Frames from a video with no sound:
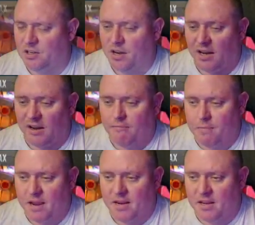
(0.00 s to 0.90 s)
and they've
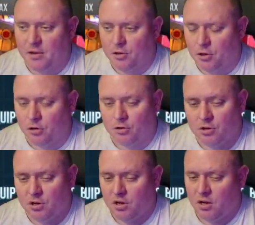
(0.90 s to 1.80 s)
made it good.
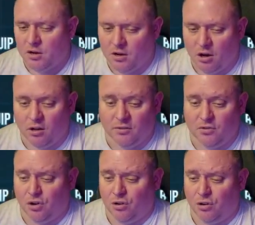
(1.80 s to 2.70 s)
And all I've
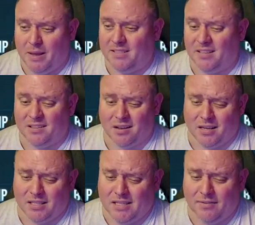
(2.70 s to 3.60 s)
done, basically,
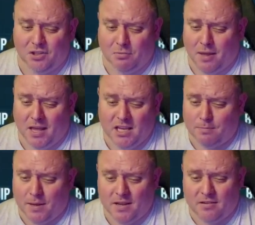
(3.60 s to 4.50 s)
is give it some
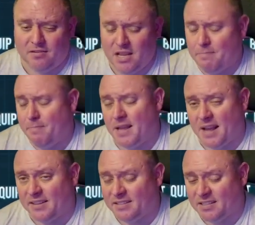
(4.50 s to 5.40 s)
HP and
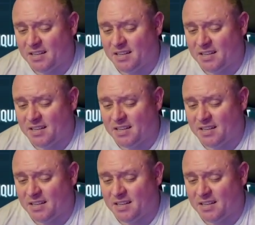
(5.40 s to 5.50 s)
DPS.